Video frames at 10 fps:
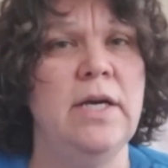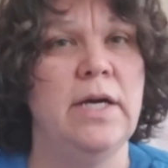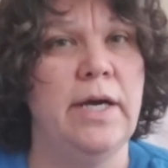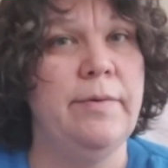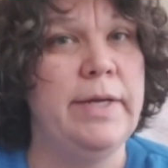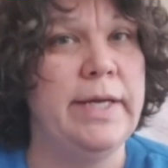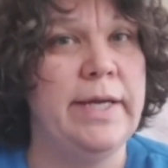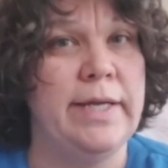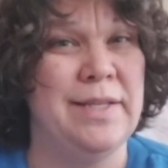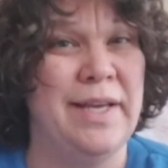I went ahead
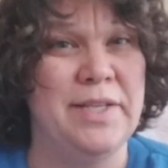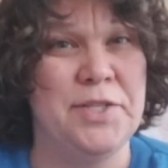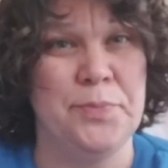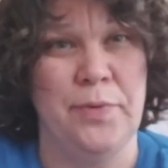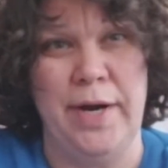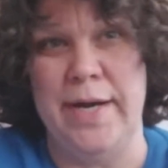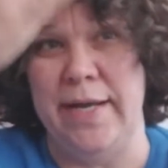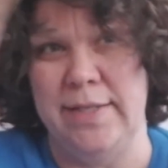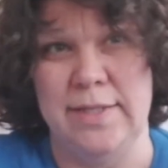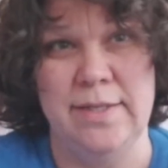and like sprayed it